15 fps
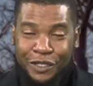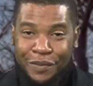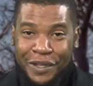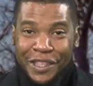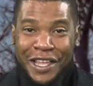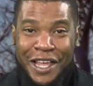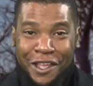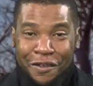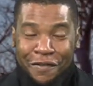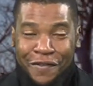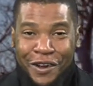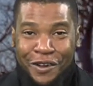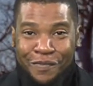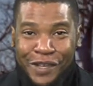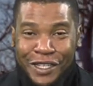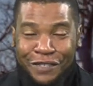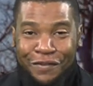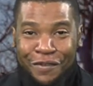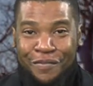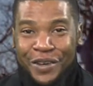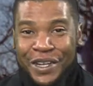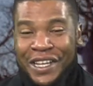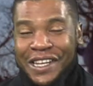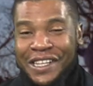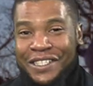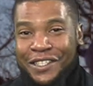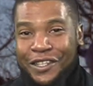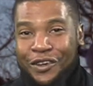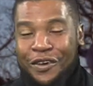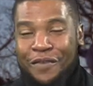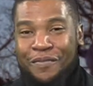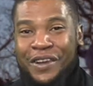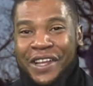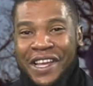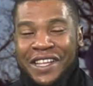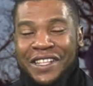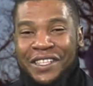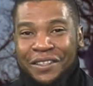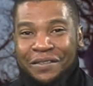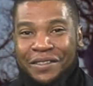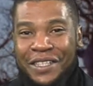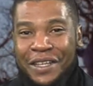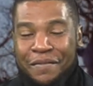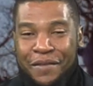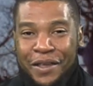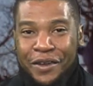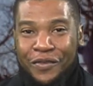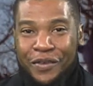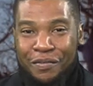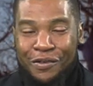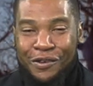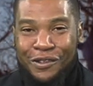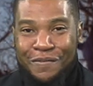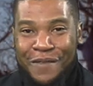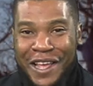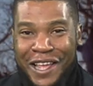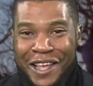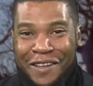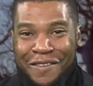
But thank you very much for bringing us the comprehensive Zambia report, Mike.